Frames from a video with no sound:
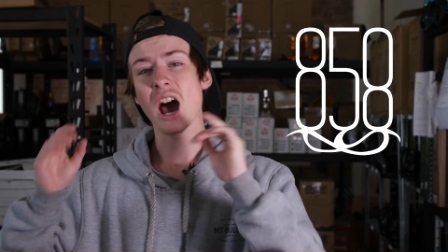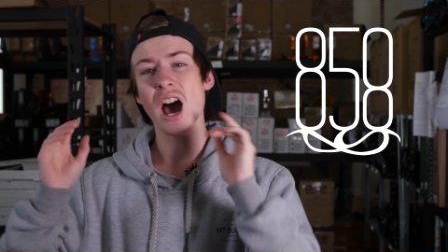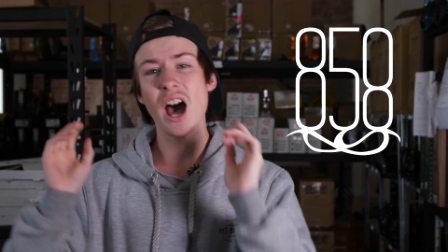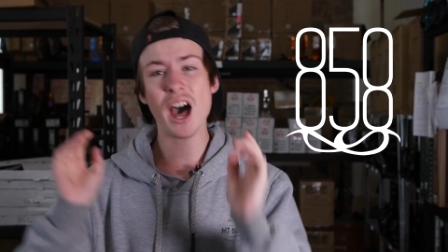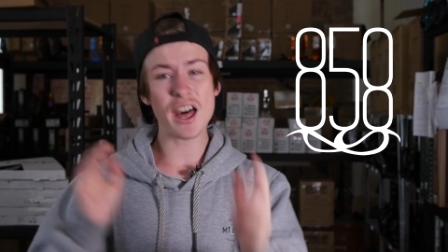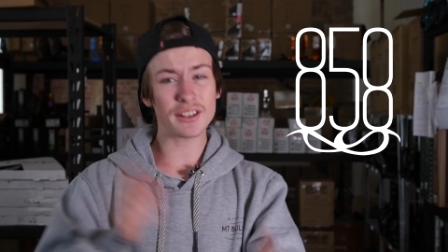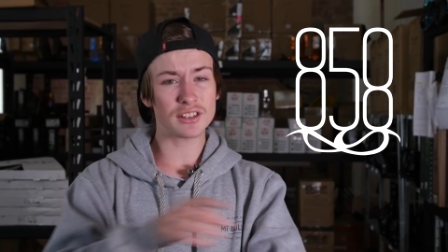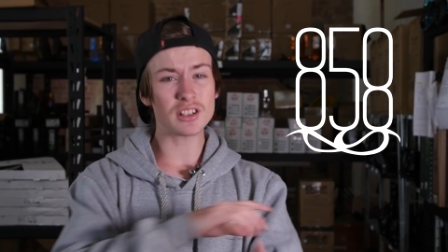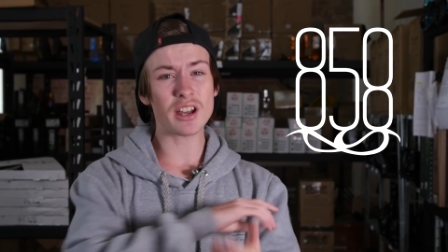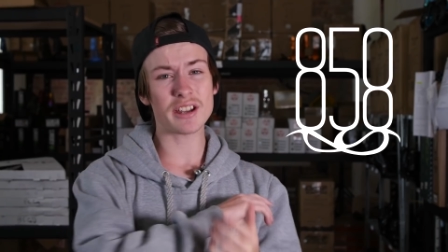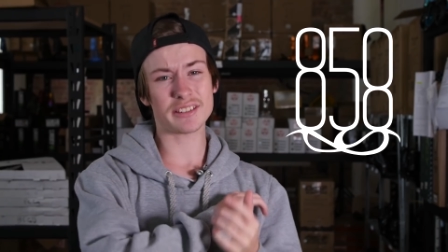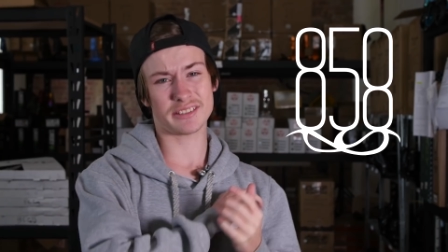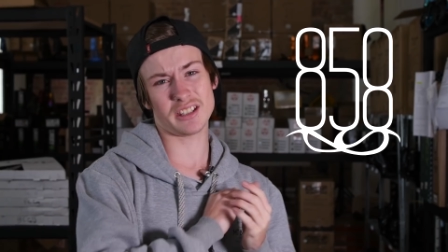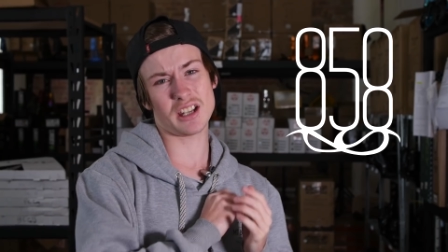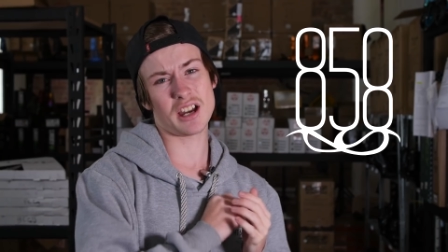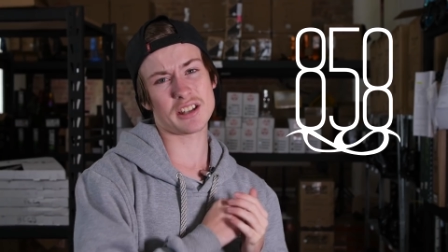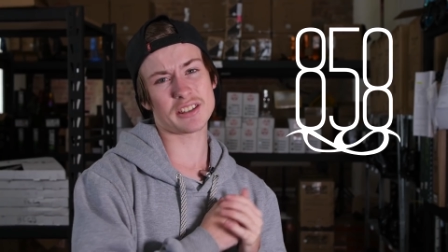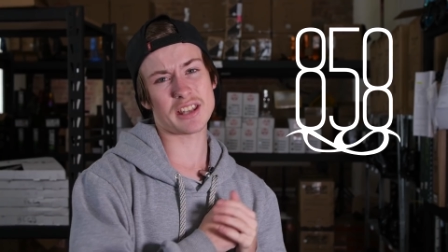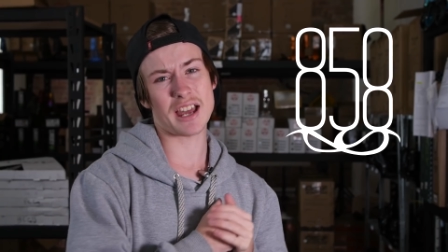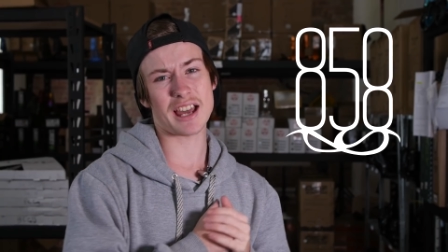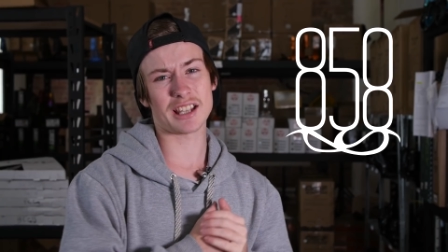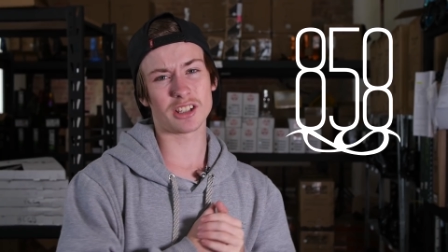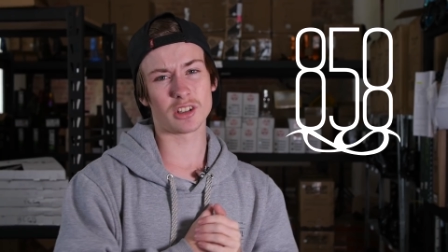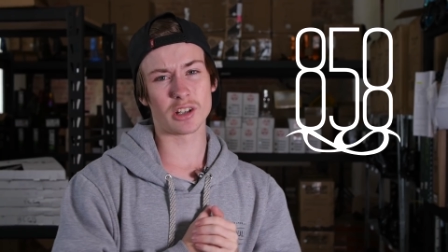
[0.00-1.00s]
Unlike the
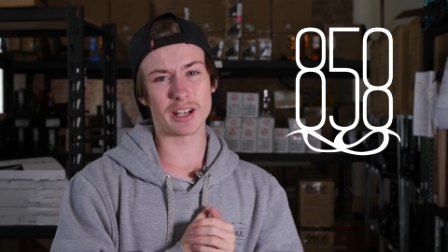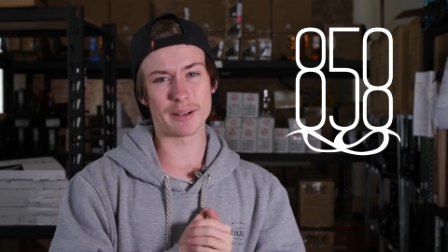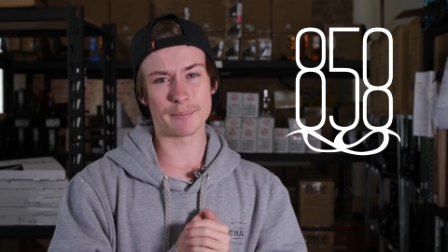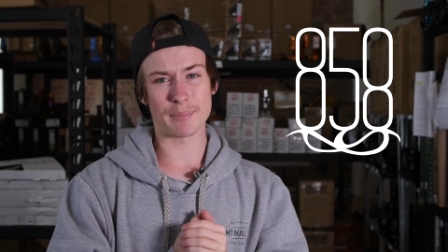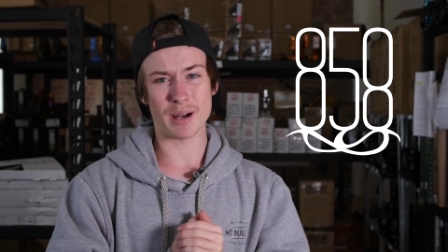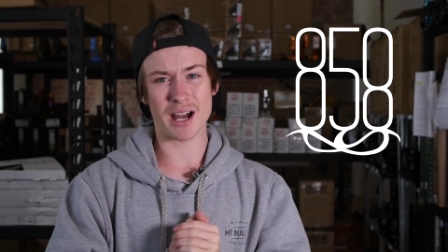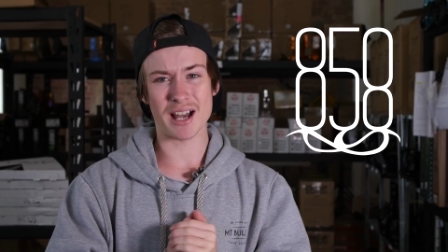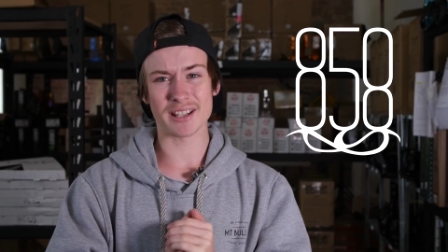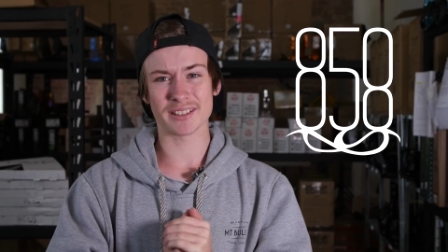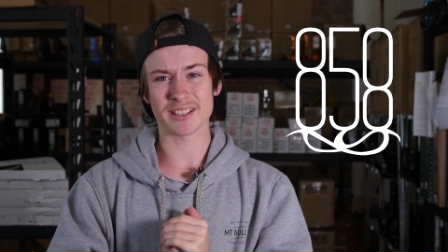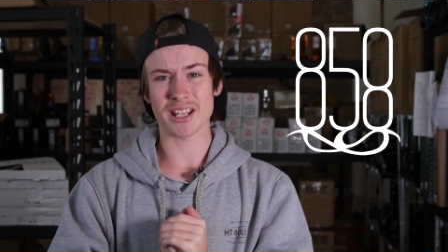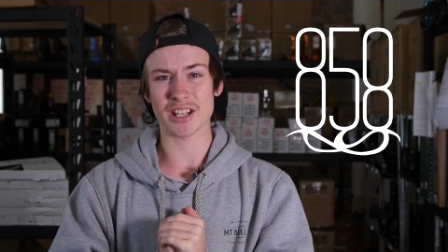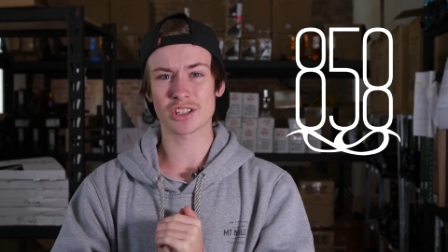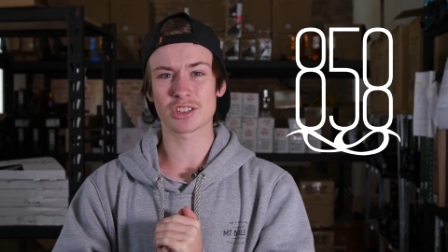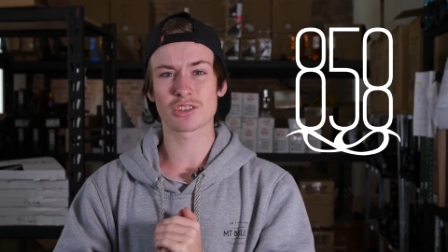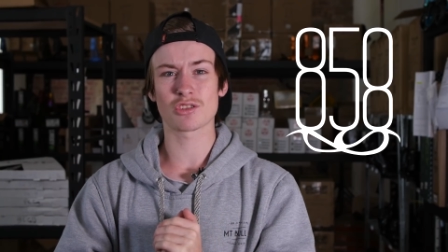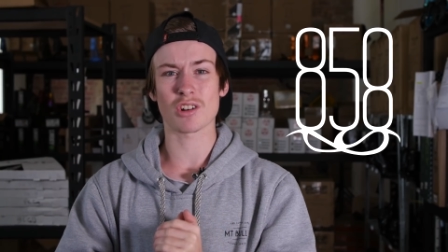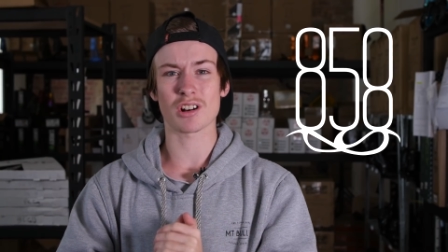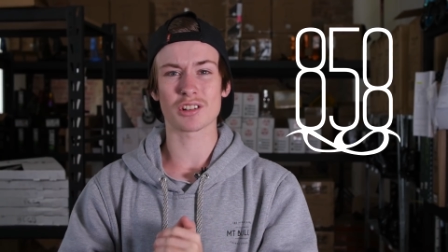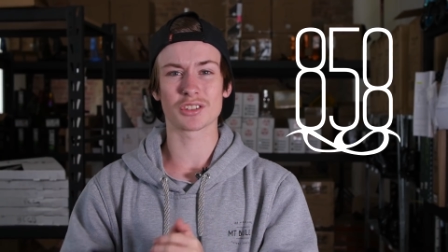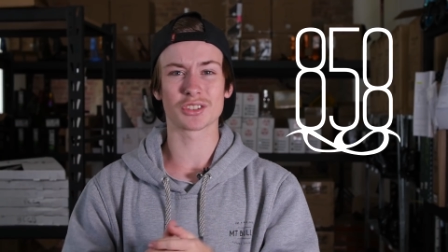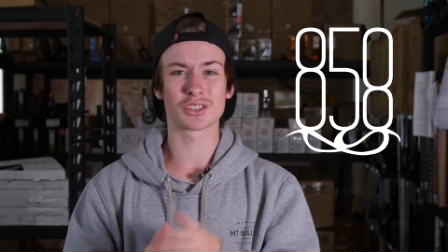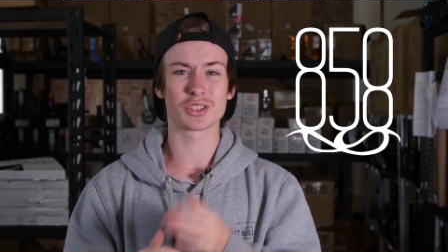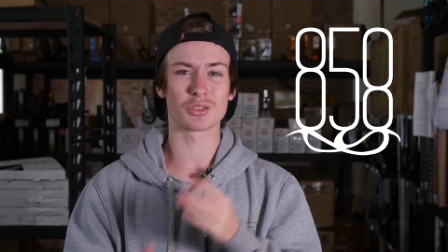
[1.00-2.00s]
other alloy bars that
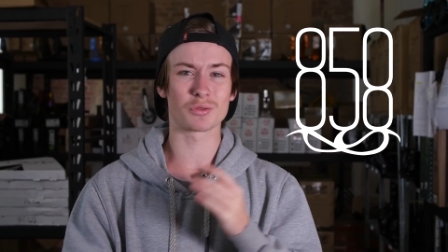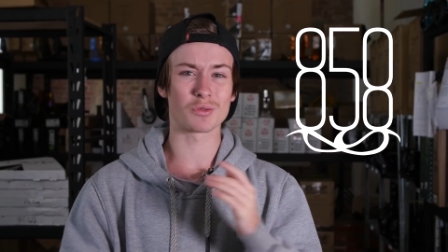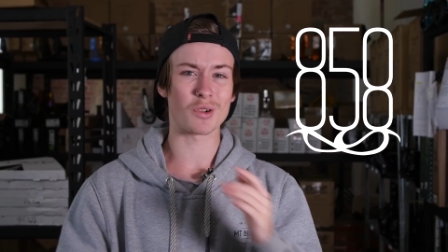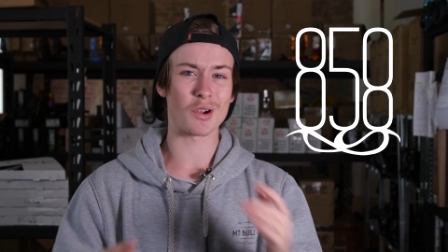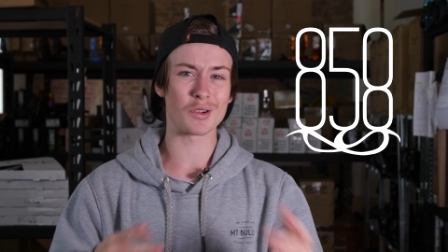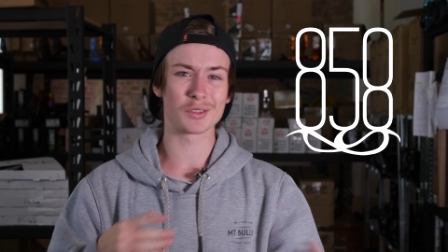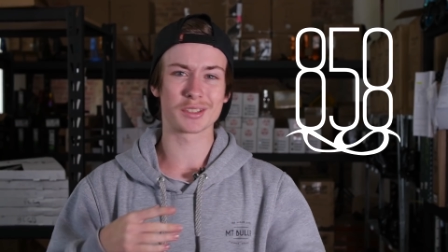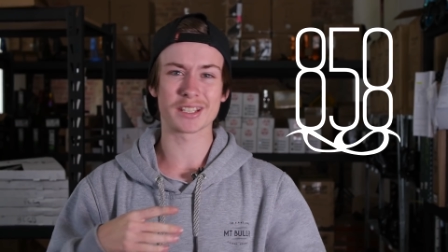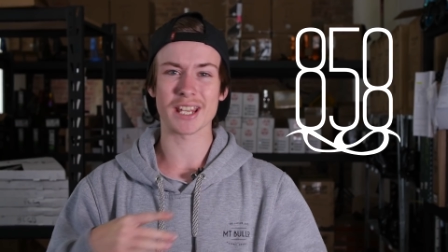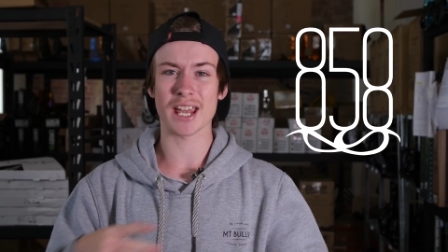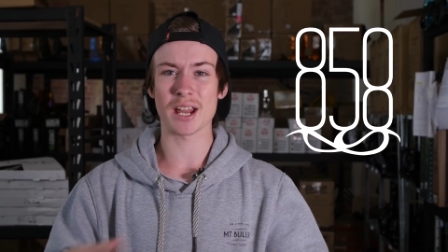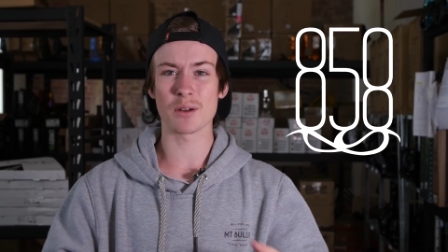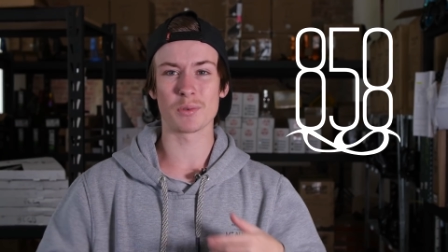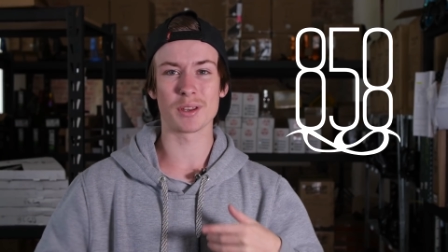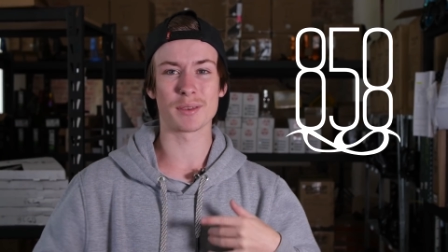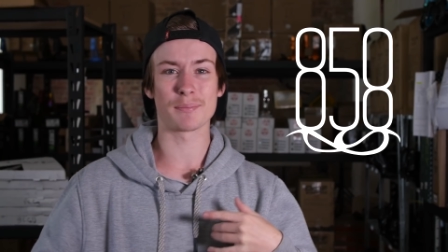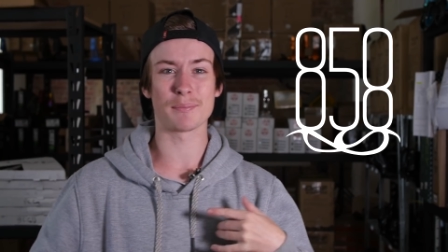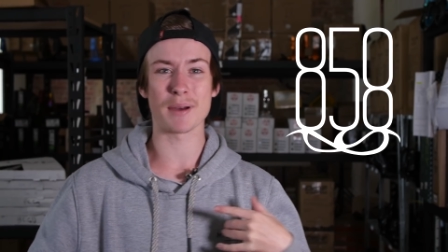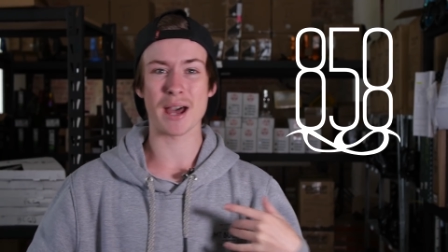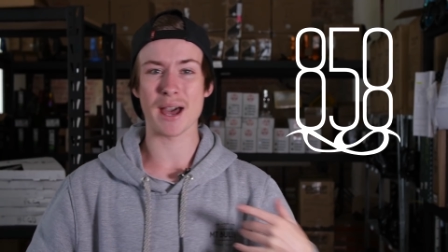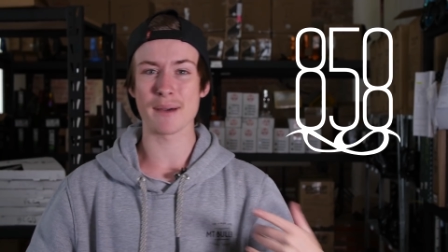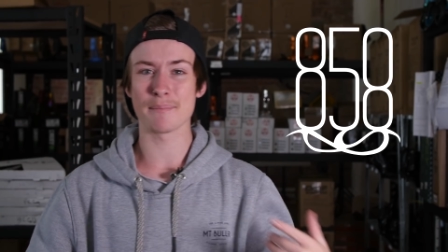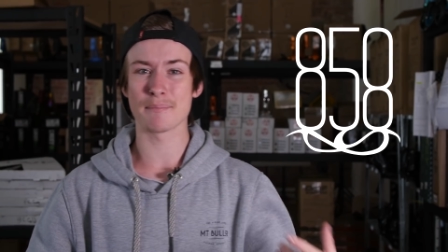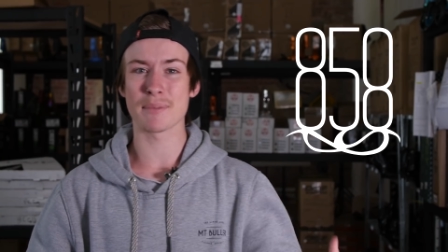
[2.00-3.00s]
struggle to rotate with
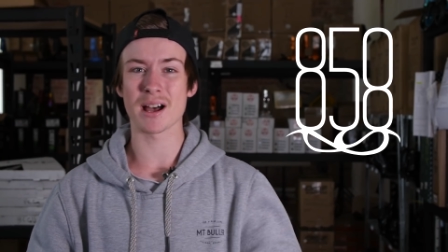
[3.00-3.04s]
bad